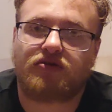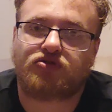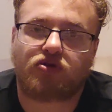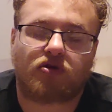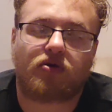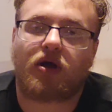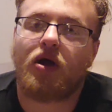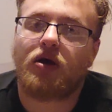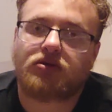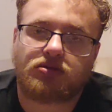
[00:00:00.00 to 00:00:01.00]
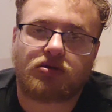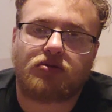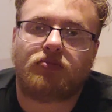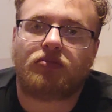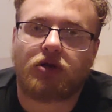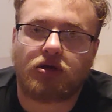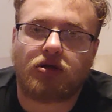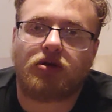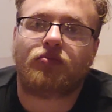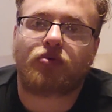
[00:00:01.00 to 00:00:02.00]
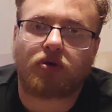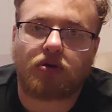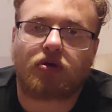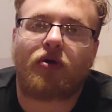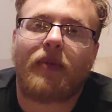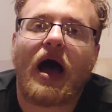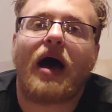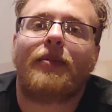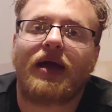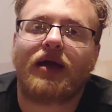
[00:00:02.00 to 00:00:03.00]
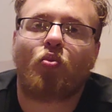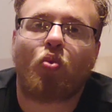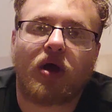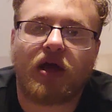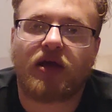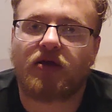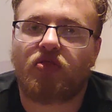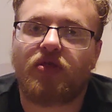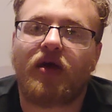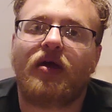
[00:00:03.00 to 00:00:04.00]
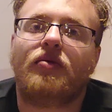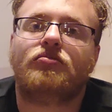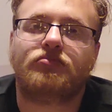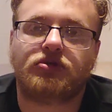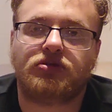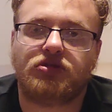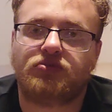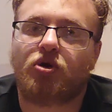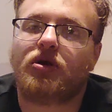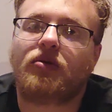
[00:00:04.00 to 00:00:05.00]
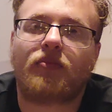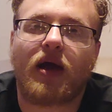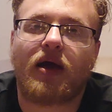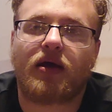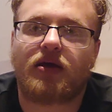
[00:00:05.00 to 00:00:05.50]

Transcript: I'll sort of go like, "Save me and break on my pain way, and then please break me."